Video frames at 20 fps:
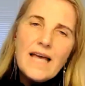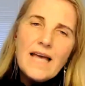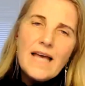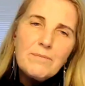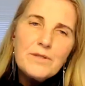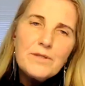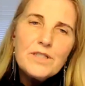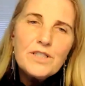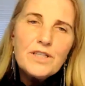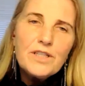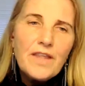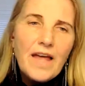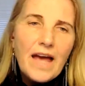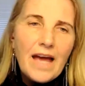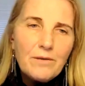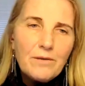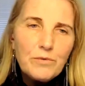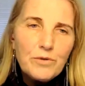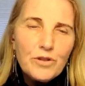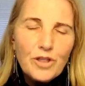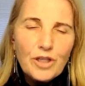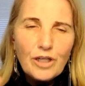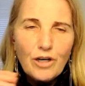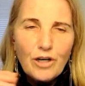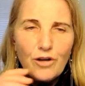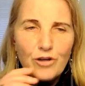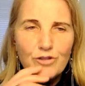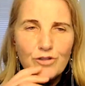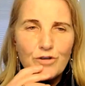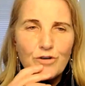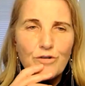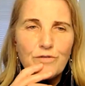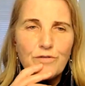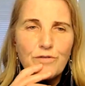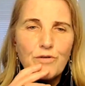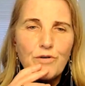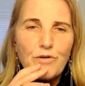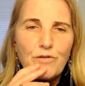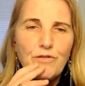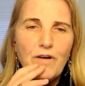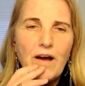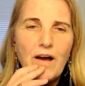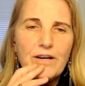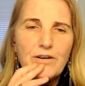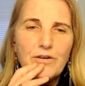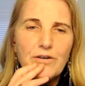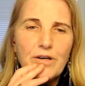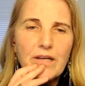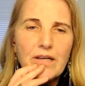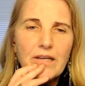happened to that with the closure of the refinery?